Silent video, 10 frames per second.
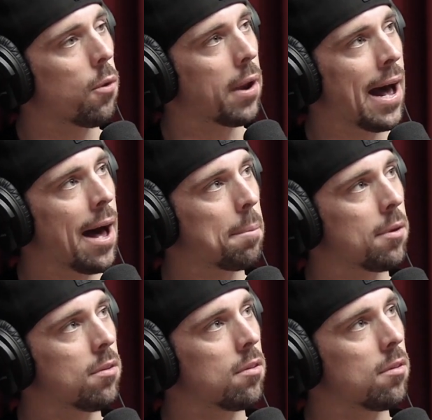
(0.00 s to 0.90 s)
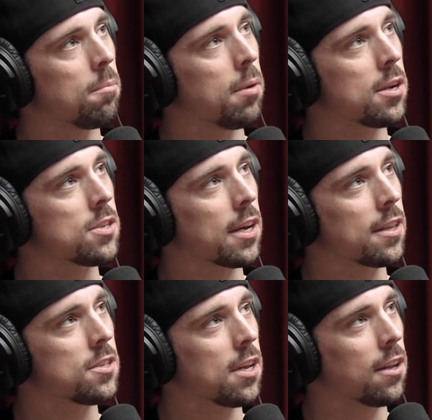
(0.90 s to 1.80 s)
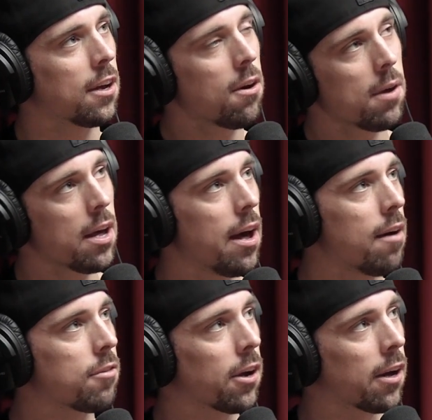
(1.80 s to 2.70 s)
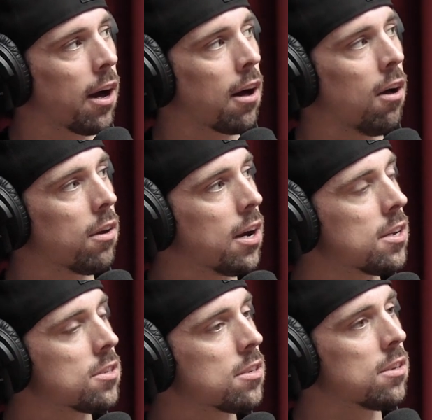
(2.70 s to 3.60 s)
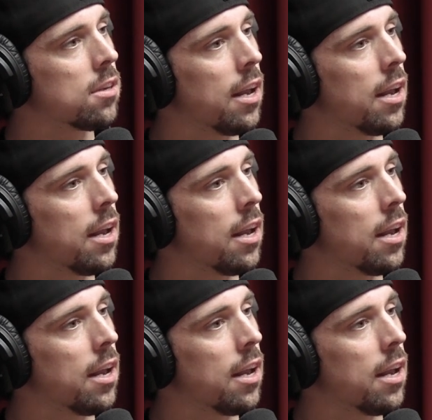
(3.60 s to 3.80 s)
know it happened, but it's like this thing like, oh yeah, Africa got colonized.